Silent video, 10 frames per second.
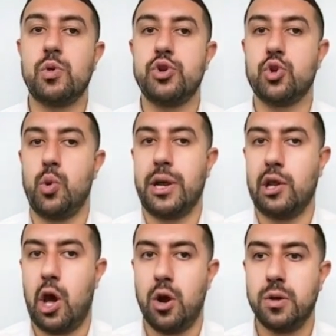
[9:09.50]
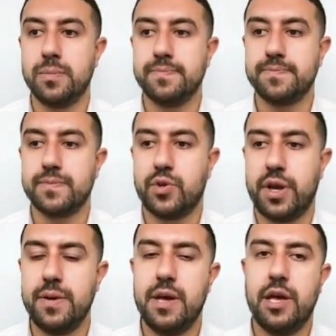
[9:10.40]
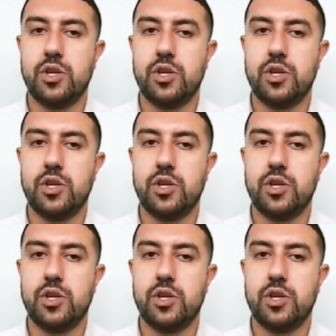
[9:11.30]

when you're going long, okay?